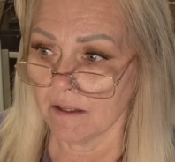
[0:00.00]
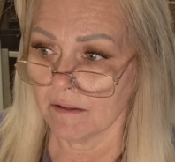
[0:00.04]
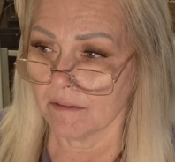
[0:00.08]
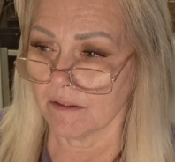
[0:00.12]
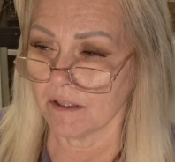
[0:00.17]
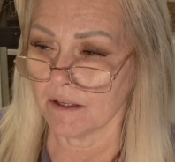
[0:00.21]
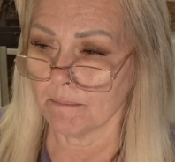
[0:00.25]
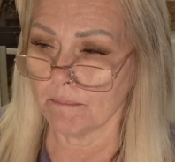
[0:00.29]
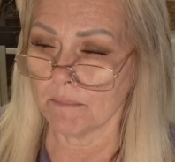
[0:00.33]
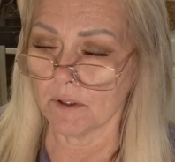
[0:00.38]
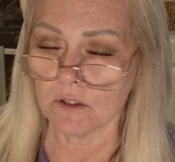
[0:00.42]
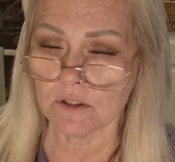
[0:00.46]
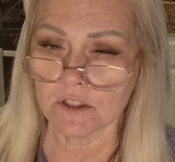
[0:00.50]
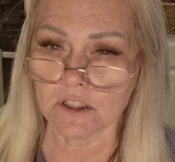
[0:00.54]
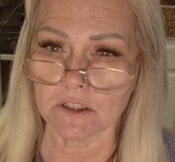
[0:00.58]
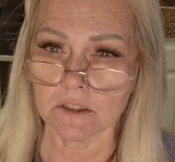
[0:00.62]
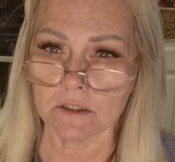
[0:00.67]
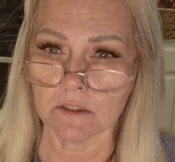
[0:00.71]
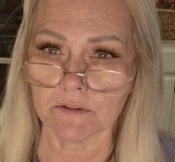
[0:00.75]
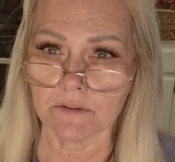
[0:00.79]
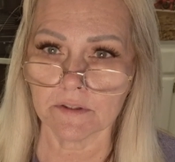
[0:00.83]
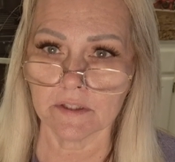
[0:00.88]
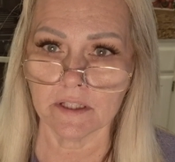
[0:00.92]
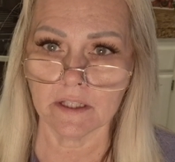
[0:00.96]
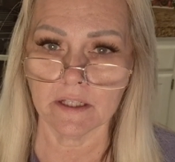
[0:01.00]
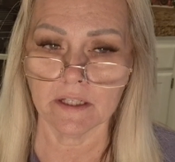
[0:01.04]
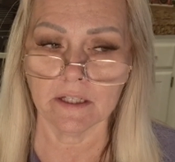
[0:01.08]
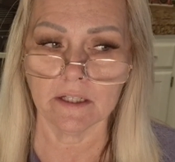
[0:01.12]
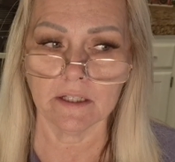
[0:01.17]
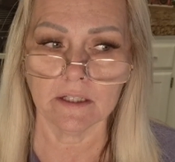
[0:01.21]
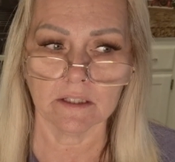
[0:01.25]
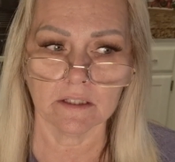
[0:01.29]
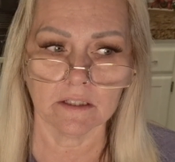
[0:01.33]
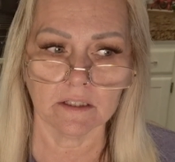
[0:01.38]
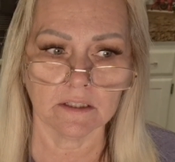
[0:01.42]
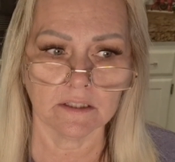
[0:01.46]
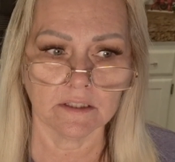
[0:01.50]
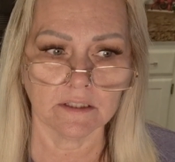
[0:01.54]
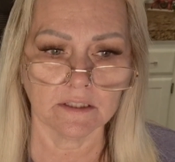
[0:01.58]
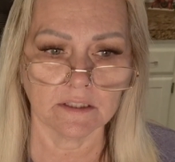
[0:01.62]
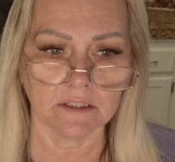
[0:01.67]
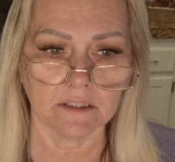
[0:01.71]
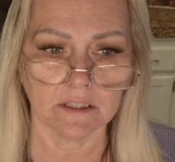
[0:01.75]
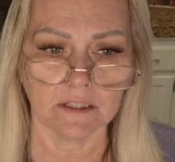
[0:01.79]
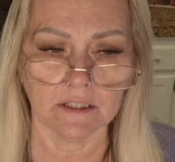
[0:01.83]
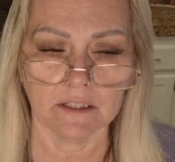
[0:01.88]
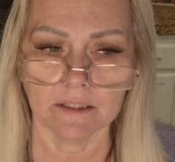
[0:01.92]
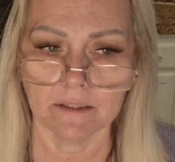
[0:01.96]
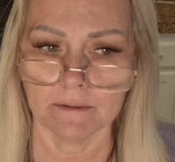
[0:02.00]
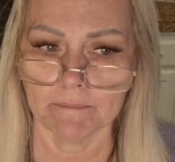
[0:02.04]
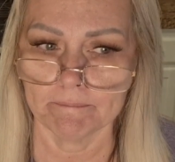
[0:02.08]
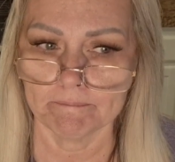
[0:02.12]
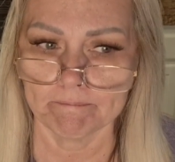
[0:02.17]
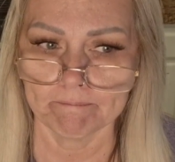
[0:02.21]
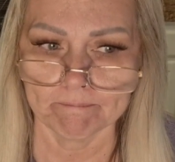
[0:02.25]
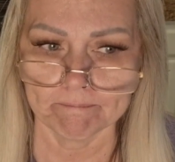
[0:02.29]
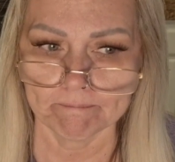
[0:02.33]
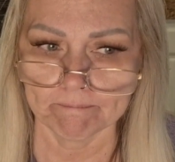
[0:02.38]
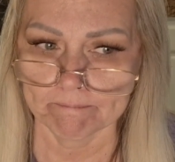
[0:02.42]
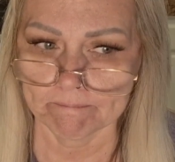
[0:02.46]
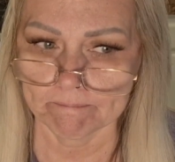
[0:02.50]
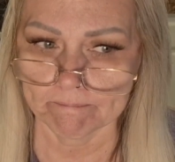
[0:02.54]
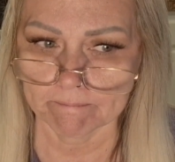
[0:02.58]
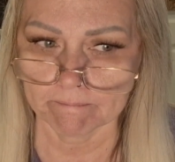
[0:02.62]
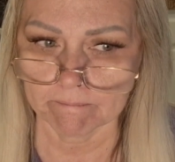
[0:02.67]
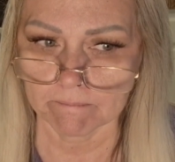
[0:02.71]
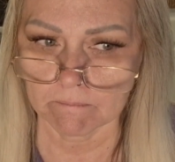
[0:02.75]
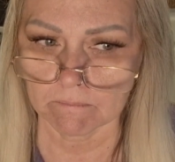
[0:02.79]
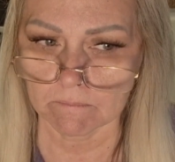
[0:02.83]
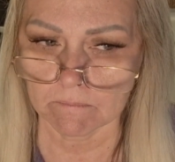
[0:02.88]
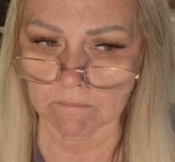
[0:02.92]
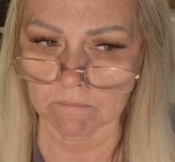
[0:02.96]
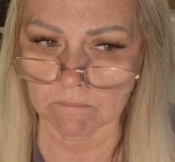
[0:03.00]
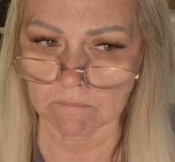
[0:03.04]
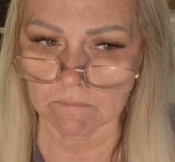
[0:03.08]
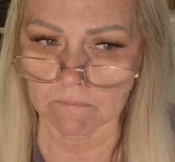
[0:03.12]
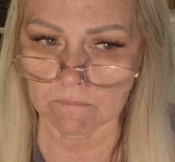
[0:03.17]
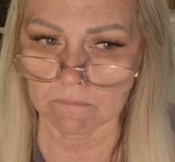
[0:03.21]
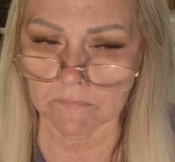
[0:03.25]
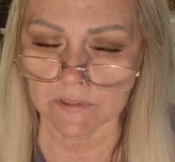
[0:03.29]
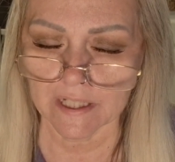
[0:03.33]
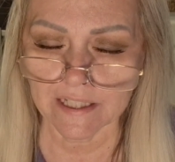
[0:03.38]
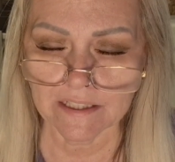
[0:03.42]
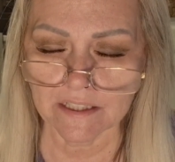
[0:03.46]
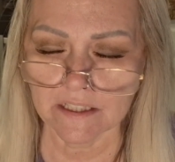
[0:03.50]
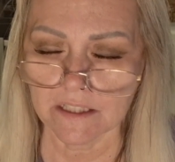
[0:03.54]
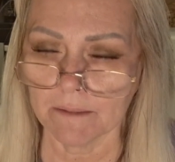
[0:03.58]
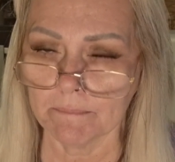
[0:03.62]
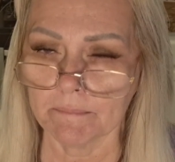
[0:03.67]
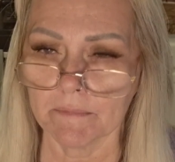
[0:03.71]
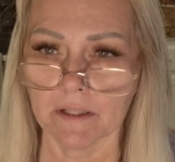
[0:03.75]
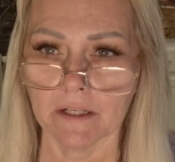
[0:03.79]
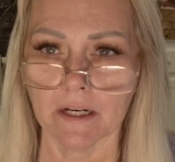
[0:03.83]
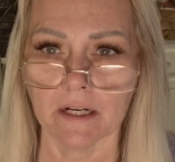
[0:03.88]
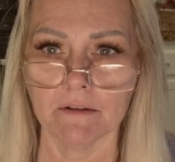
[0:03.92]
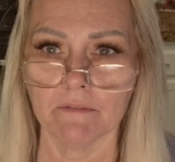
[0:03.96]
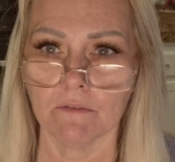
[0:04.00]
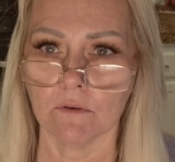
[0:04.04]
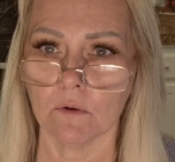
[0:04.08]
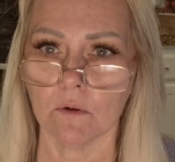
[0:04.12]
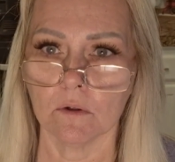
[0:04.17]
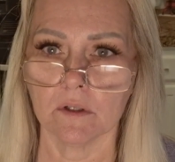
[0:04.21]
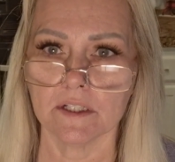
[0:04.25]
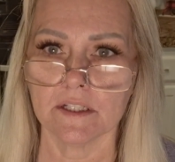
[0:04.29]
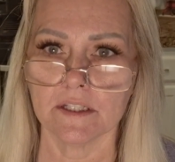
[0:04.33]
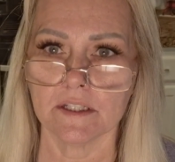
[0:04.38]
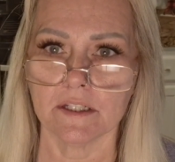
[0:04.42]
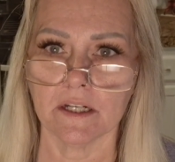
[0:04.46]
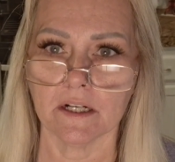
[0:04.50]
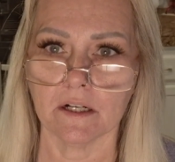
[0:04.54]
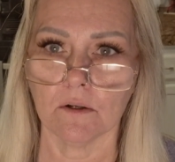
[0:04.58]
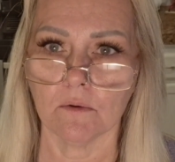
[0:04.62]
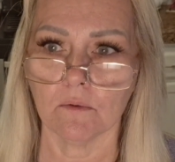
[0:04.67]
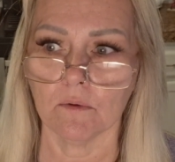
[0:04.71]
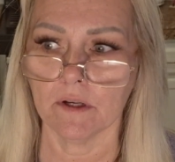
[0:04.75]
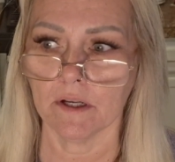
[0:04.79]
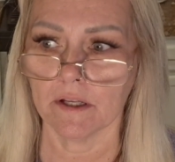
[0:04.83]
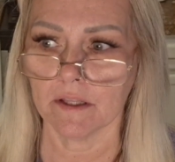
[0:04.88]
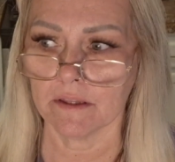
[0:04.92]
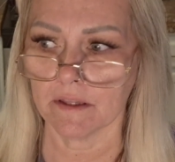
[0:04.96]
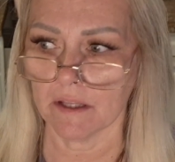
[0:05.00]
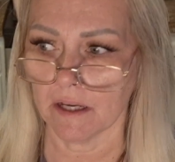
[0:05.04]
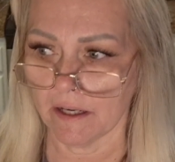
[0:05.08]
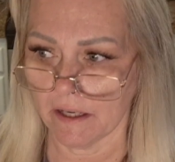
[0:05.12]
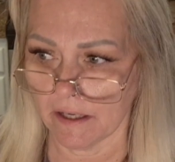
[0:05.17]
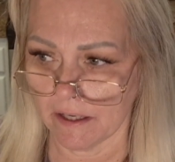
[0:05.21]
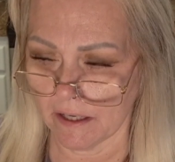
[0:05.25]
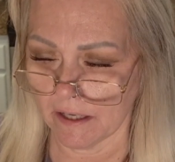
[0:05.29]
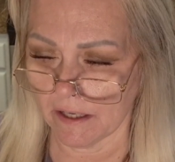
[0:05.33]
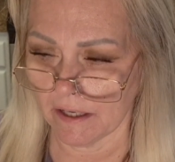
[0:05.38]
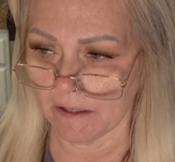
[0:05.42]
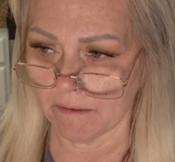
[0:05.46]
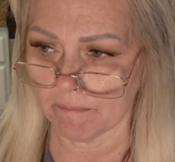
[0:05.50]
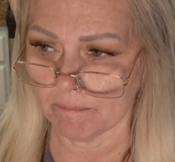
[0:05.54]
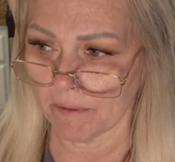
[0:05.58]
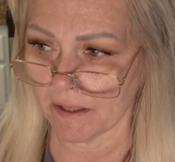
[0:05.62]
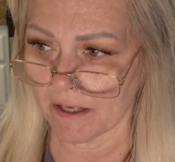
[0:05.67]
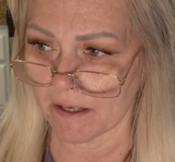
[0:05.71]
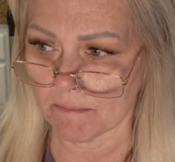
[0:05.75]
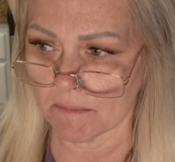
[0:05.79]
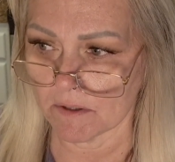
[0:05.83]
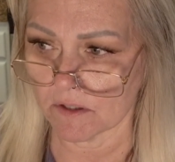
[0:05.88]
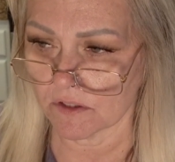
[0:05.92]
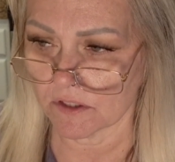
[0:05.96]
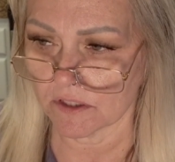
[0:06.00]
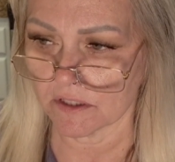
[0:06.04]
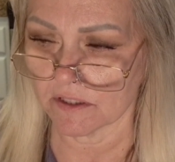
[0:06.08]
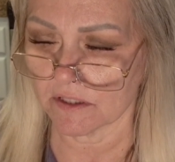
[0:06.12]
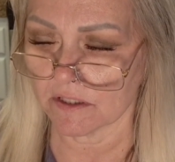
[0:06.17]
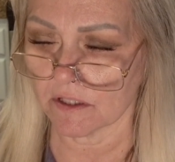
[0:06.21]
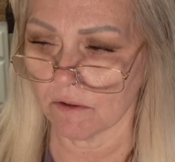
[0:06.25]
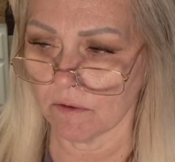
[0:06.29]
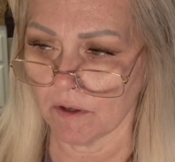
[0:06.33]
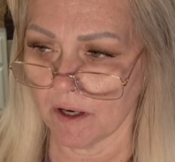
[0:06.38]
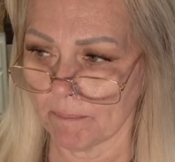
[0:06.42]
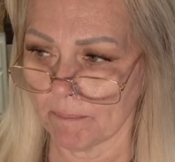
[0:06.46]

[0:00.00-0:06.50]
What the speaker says: The emotional thing is, that's something that I've always dealt with. My emotions go